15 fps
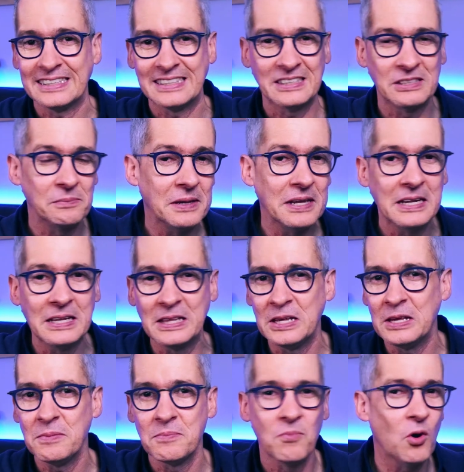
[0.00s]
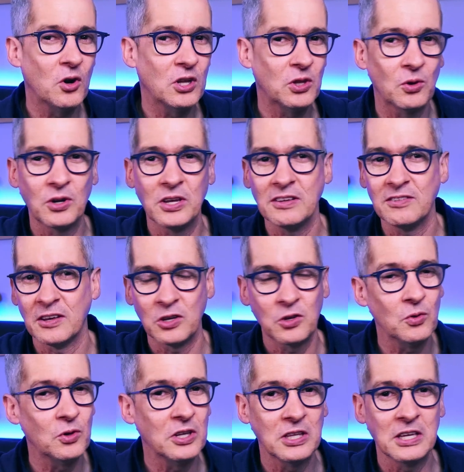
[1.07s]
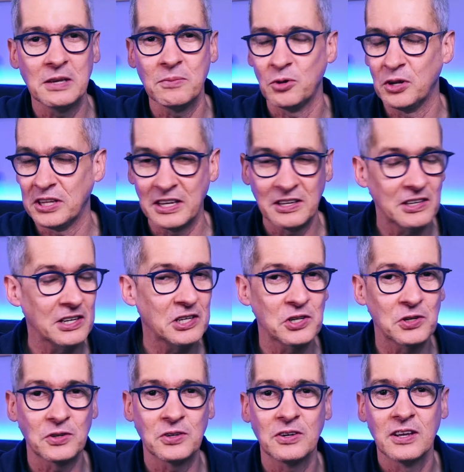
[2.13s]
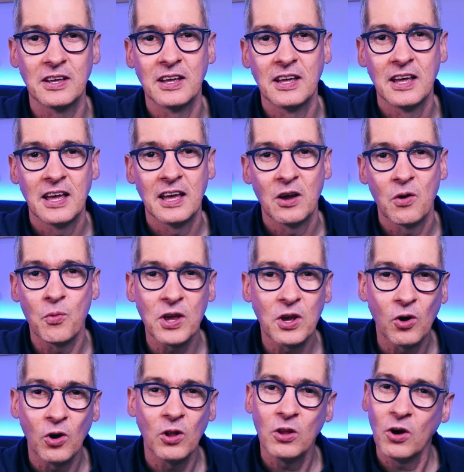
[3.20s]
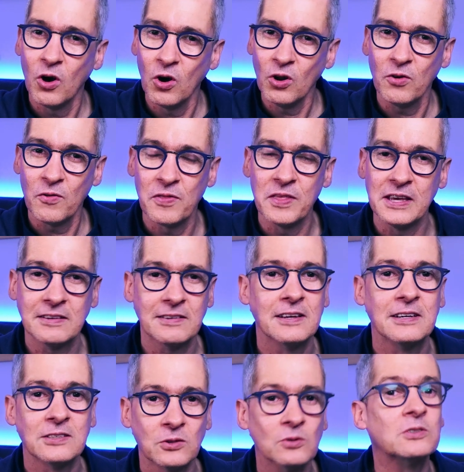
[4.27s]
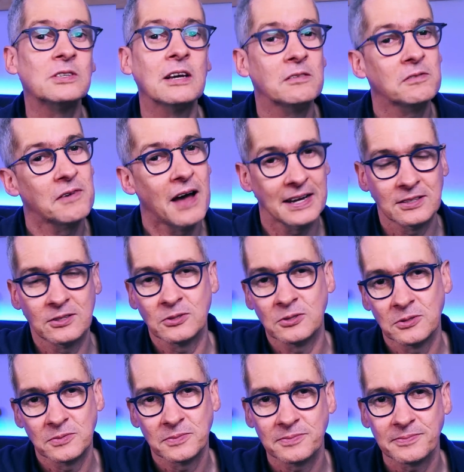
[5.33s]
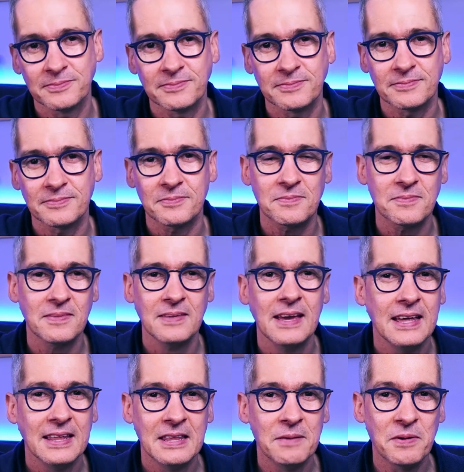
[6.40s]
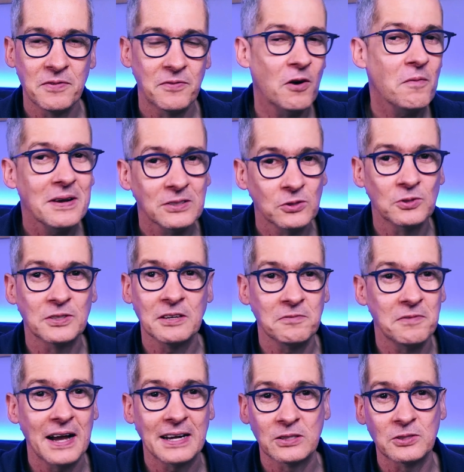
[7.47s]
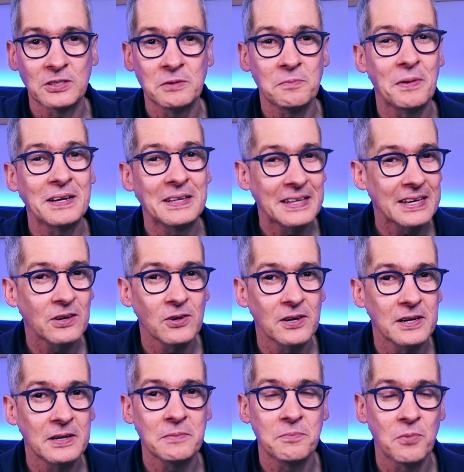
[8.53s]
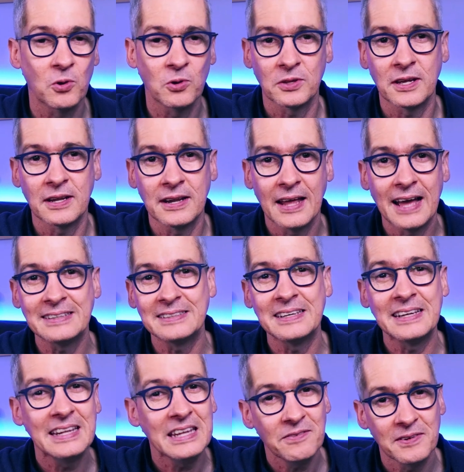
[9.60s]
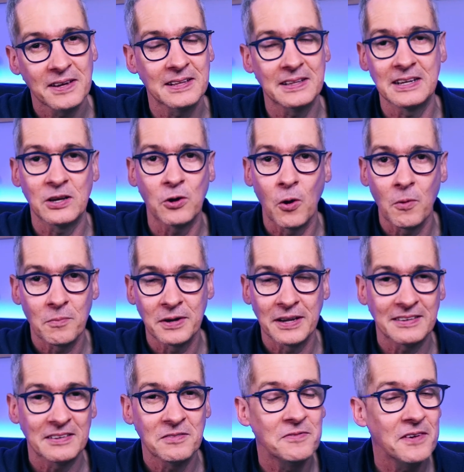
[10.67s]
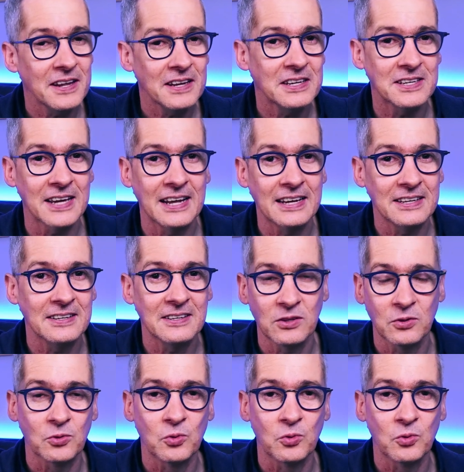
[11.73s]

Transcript: accessibility, monitoring, security, monetization. We call all of these success factors. The performance success factor is particularly important and significantly complex. It's very challenging to